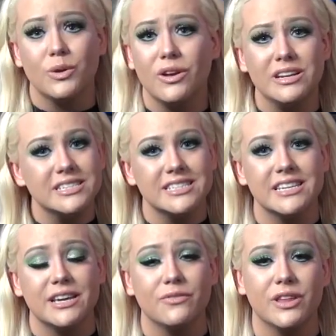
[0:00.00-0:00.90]
But
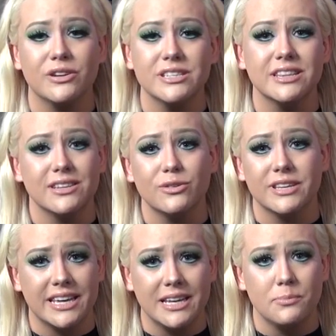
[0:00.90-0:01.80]
honestly, if there's a little
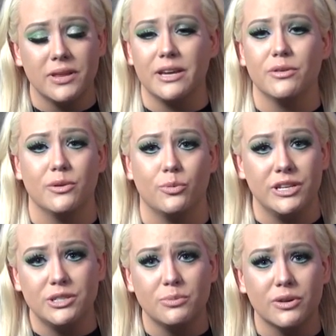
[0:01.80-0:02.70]
kid playing with a
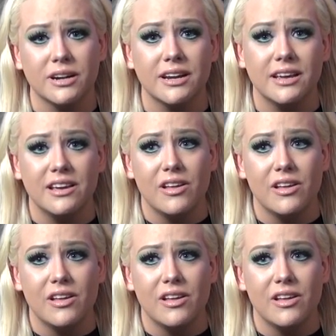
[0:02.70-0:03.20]
Ouija board,